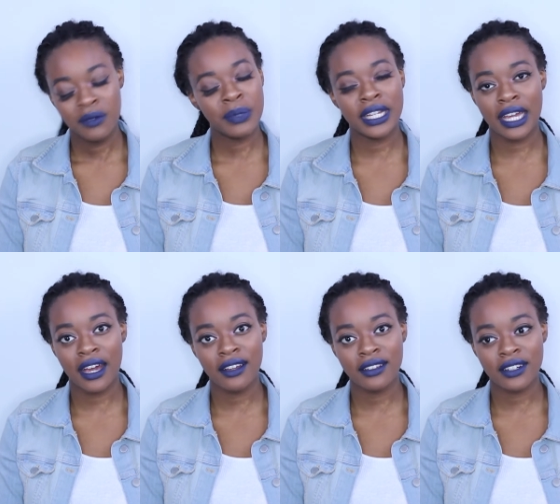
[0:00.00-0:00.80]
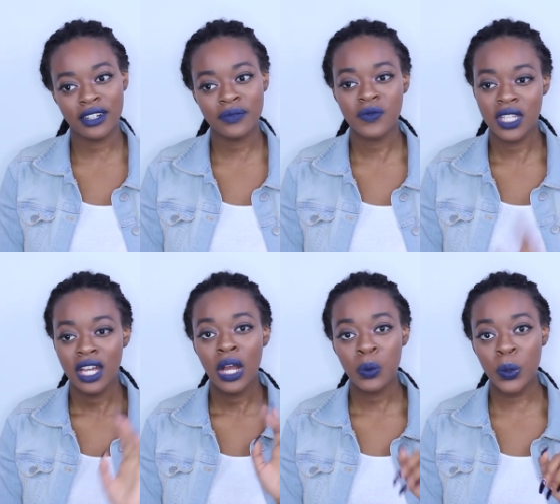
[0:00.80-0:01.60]
But yeah, you know,
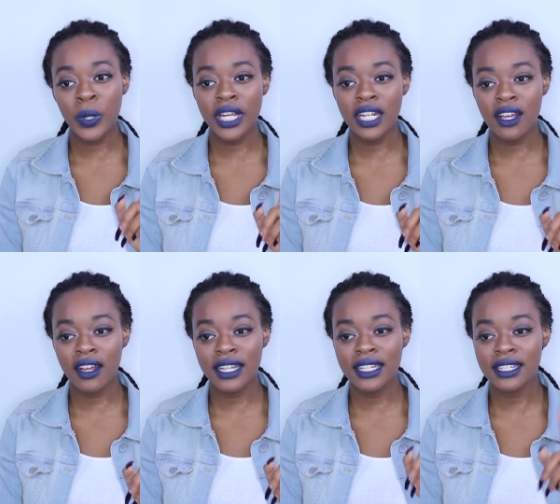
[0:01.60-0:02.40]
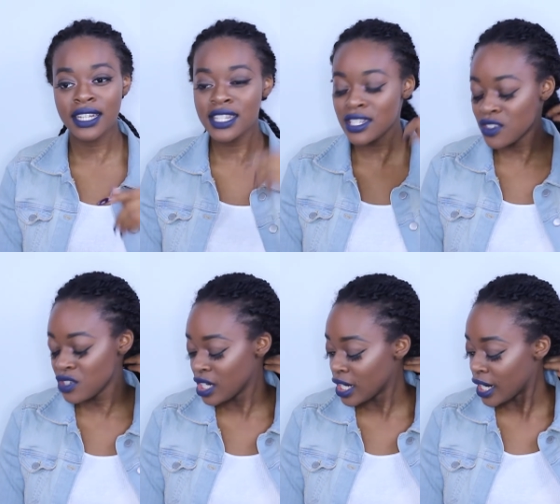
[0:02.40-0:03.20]
we're working on it. It's a new
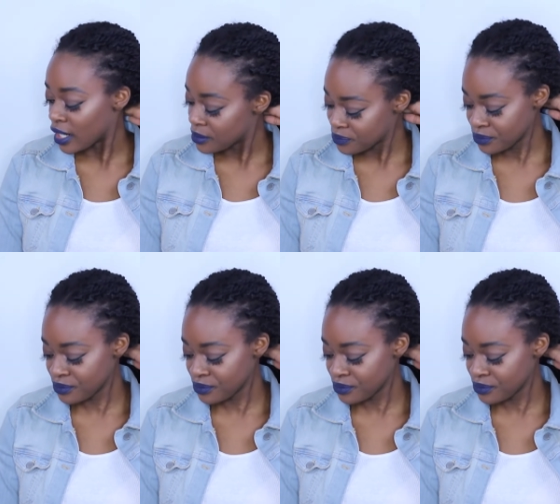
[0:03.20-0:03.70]
year,